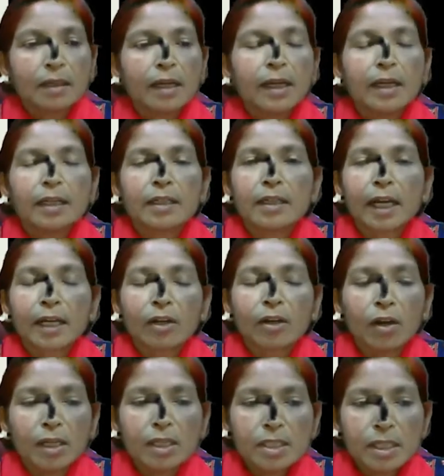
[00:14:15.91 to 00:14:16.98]
and
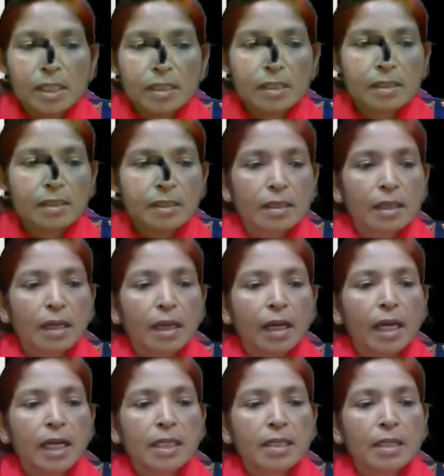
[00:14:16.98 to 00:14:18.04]
technologies
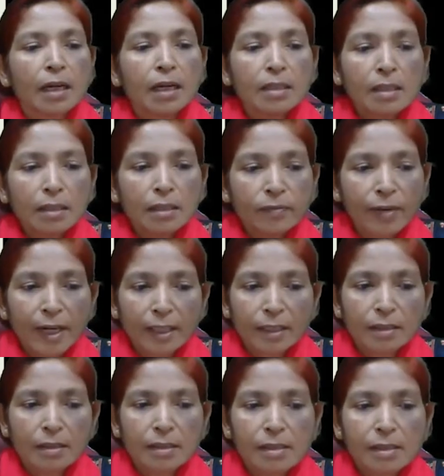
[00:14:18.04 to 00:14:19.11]
and other
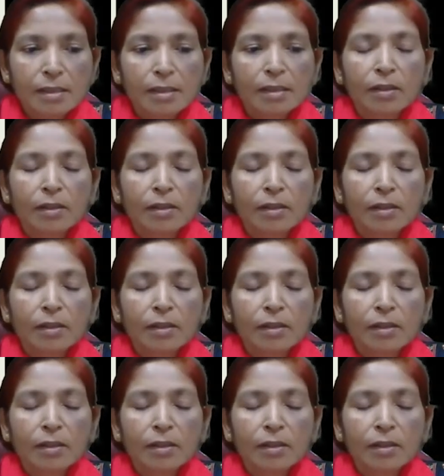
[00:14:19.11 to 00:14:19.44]
factors.